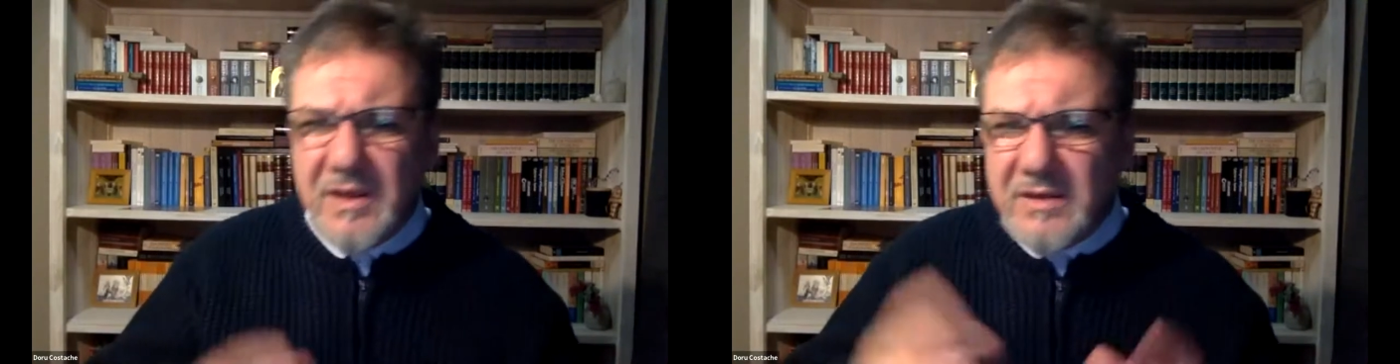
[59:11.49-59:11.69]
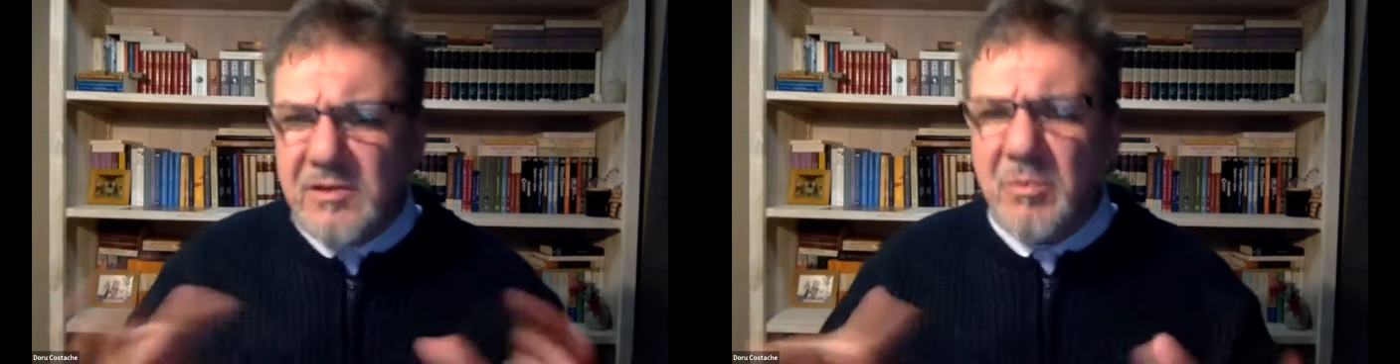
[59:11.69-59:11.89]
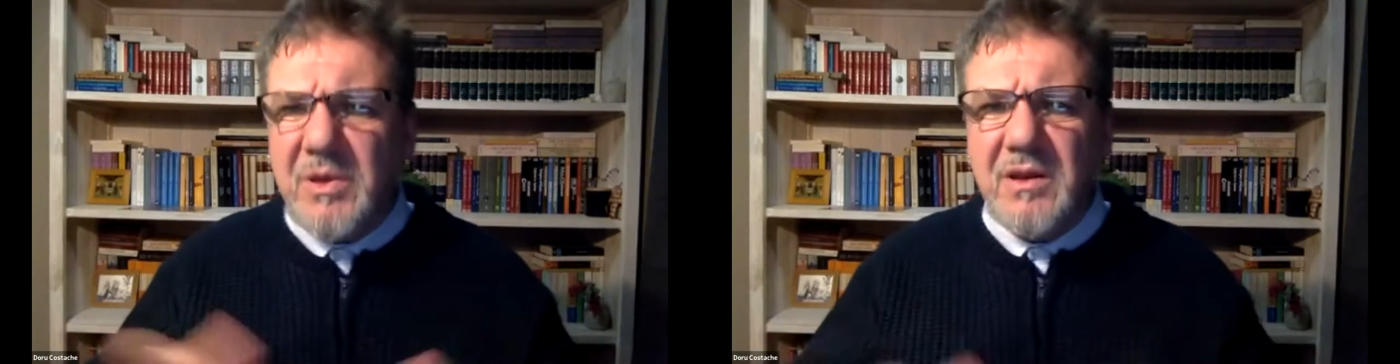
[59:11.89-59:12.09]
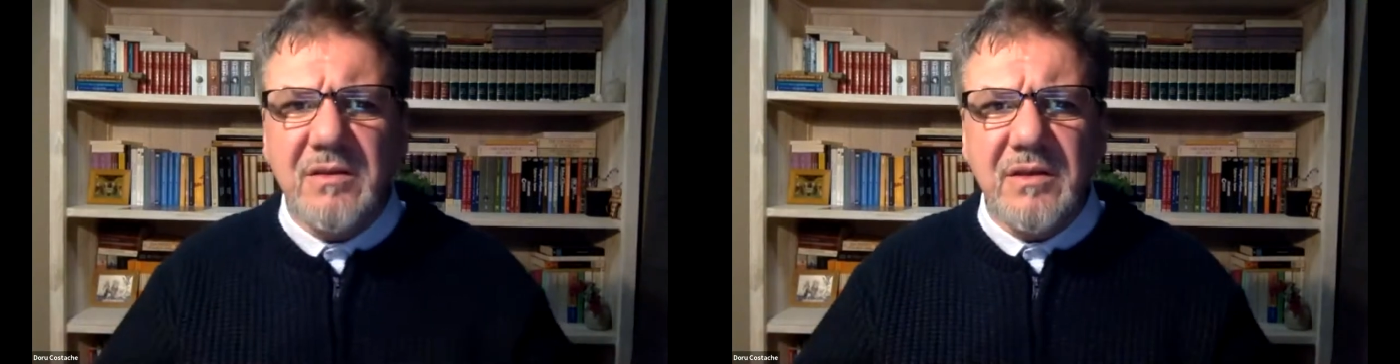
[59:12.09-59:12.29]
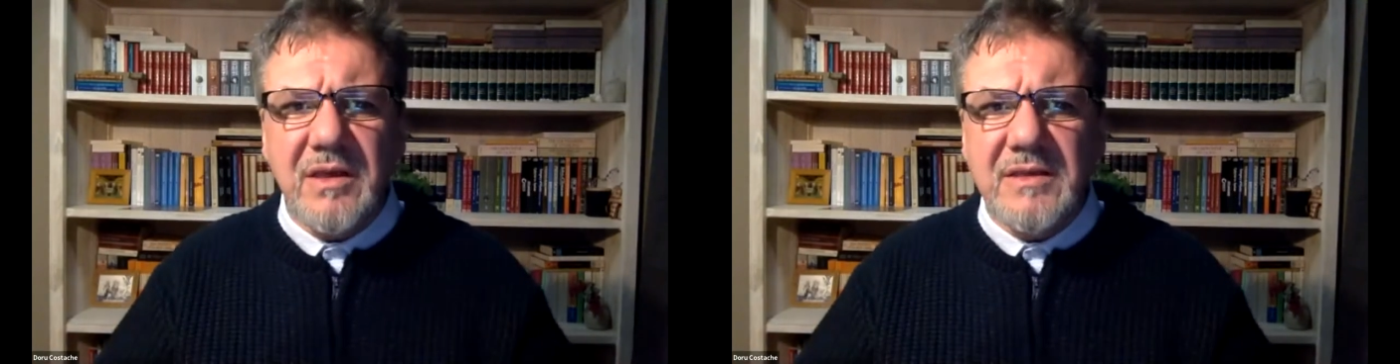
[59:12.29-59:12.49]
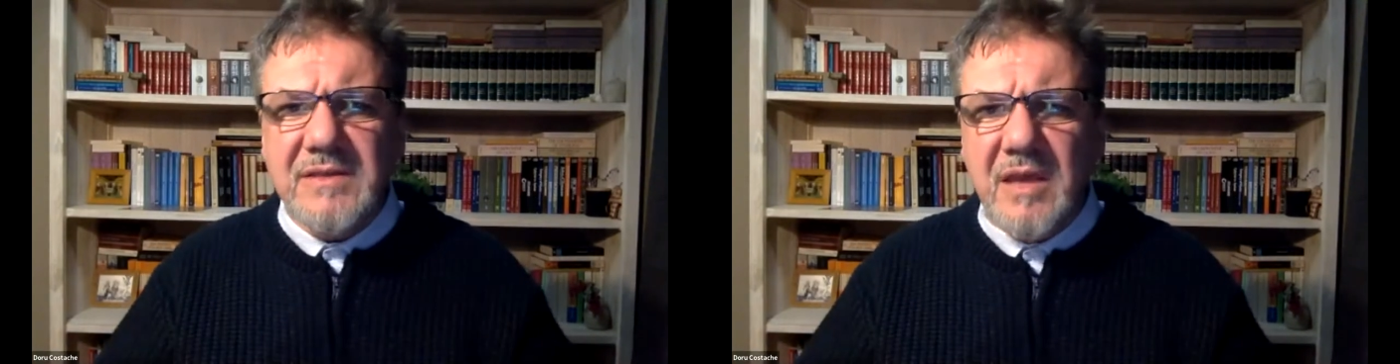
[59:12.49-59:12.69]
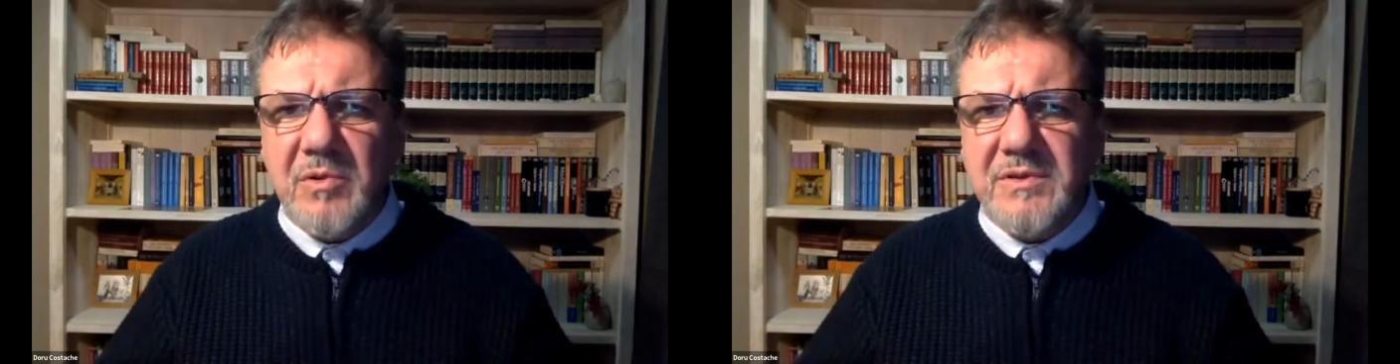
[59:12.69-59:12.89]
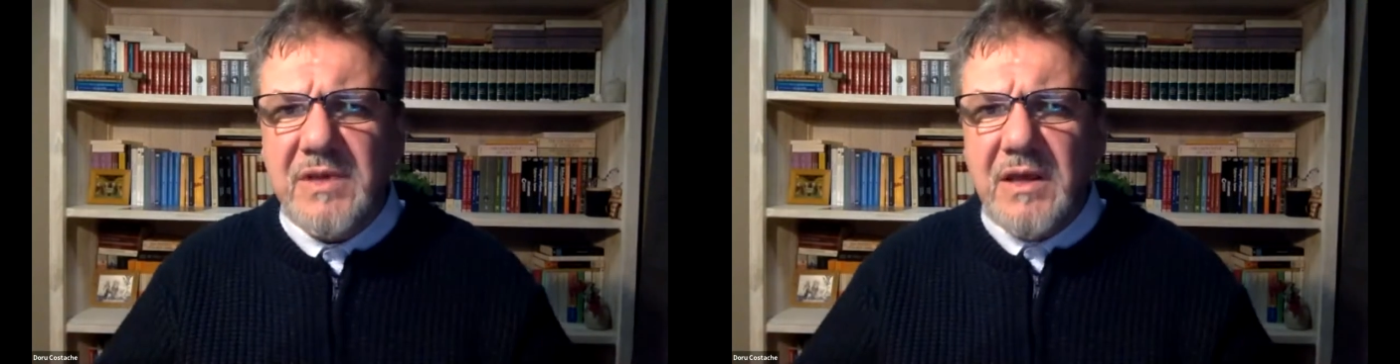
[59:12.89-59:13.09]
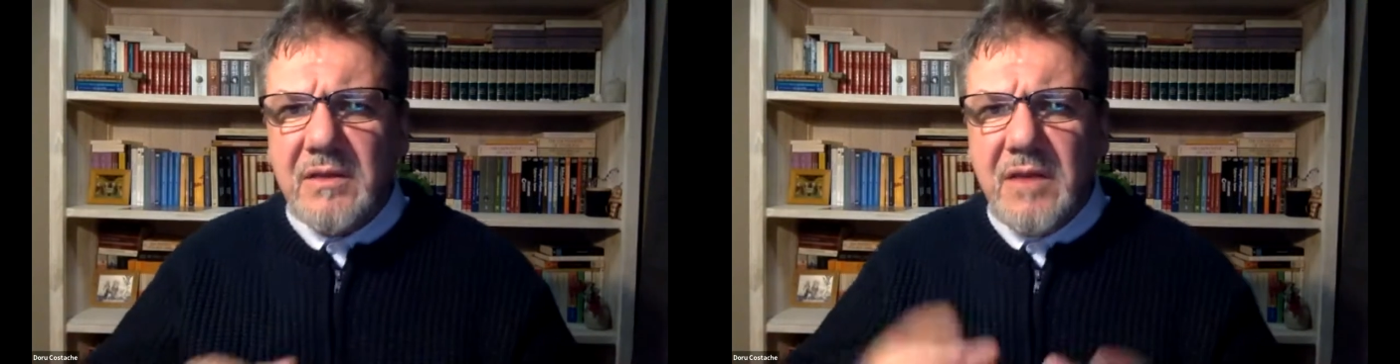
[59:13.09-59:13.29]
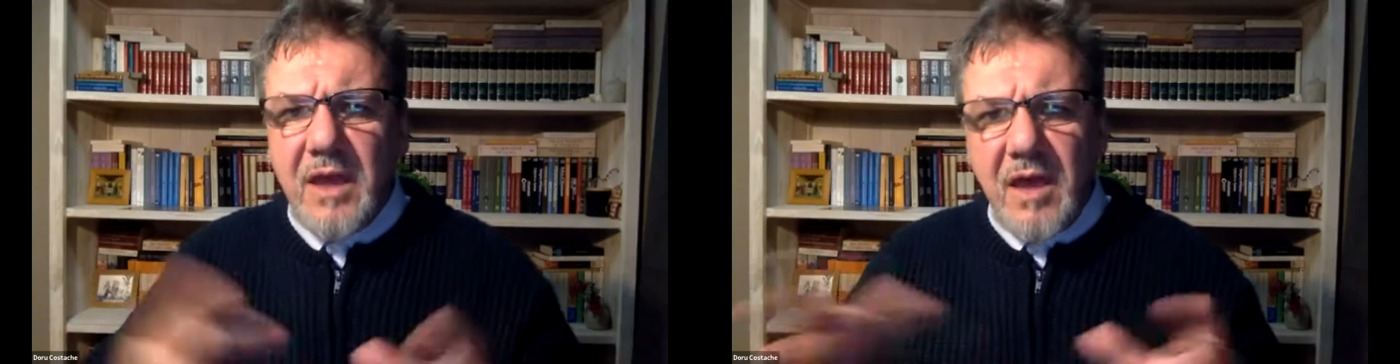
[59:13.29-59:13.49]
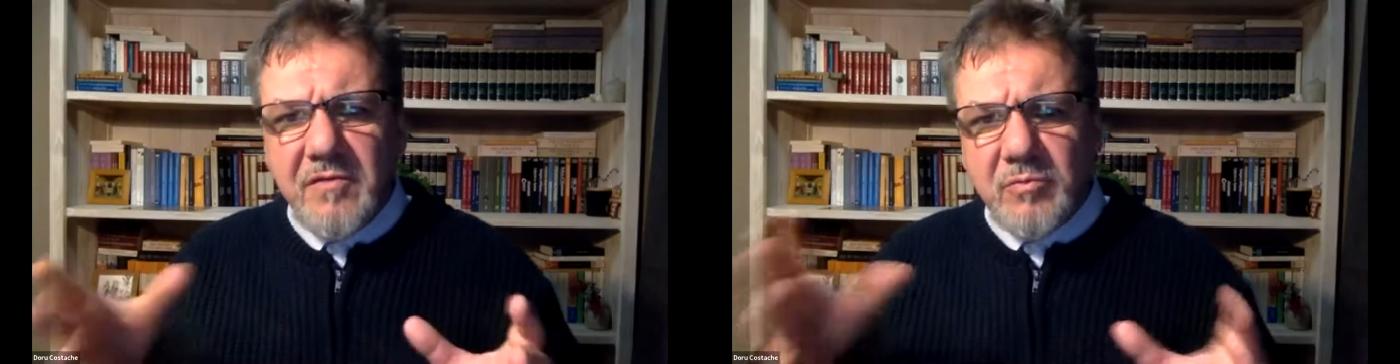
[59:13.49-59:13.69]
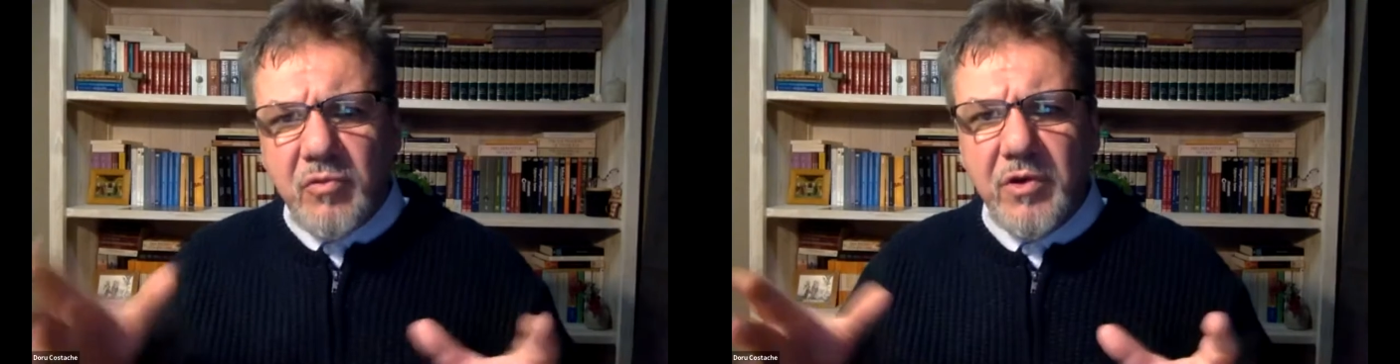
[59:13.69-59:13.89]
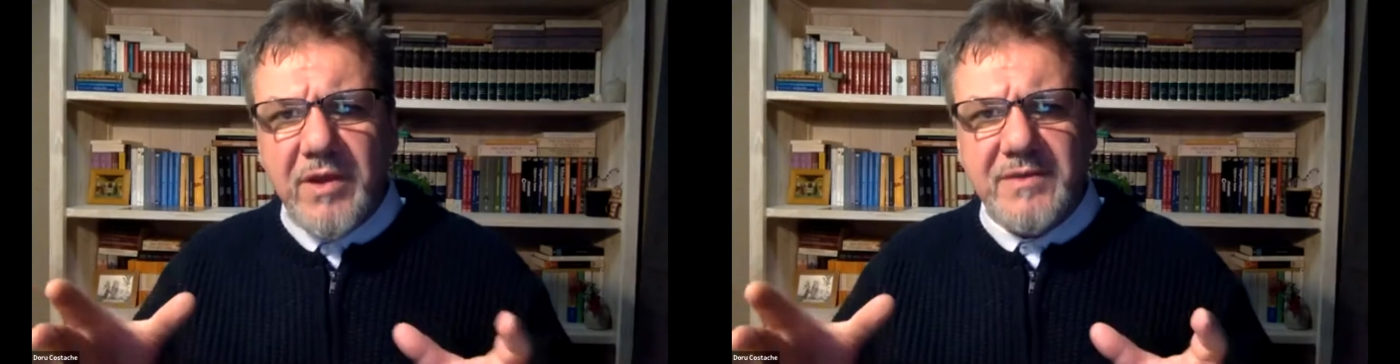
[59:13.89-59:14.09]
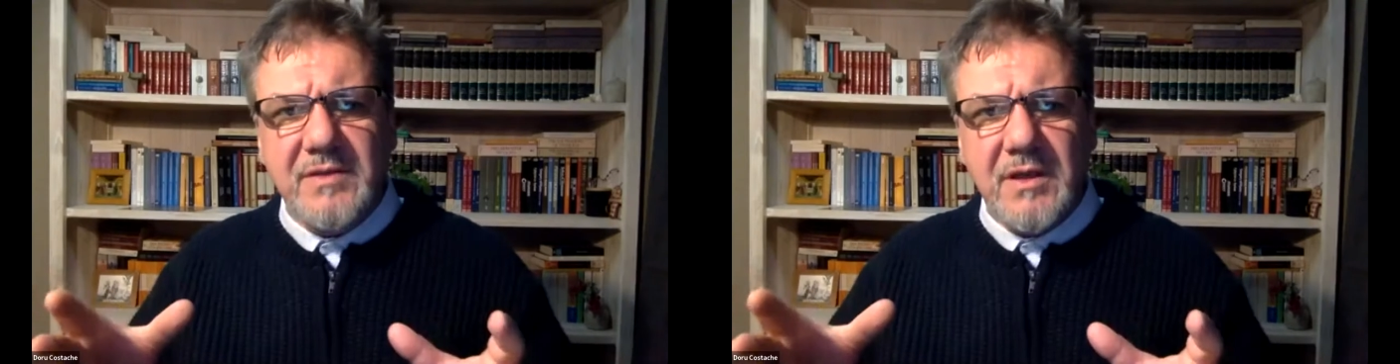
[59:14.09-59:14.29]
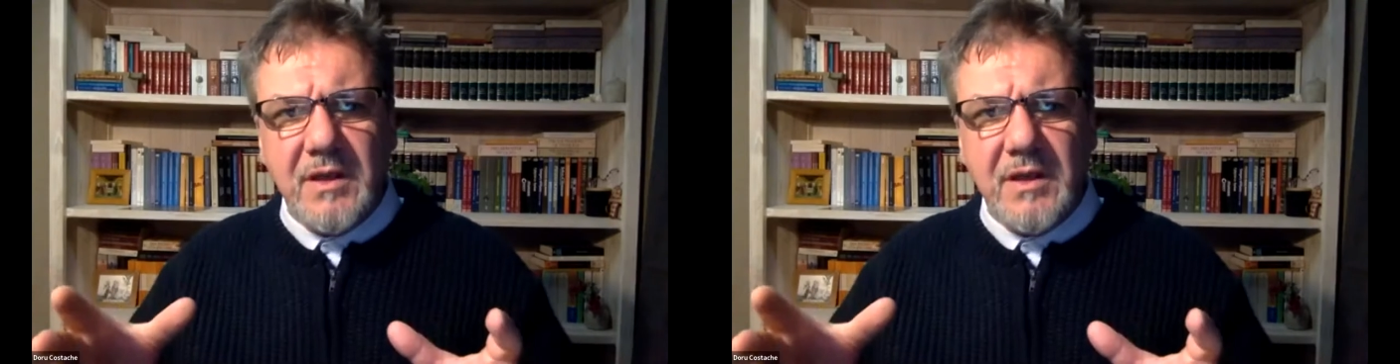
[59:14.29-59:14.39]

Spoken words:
So many other examples. They have embraced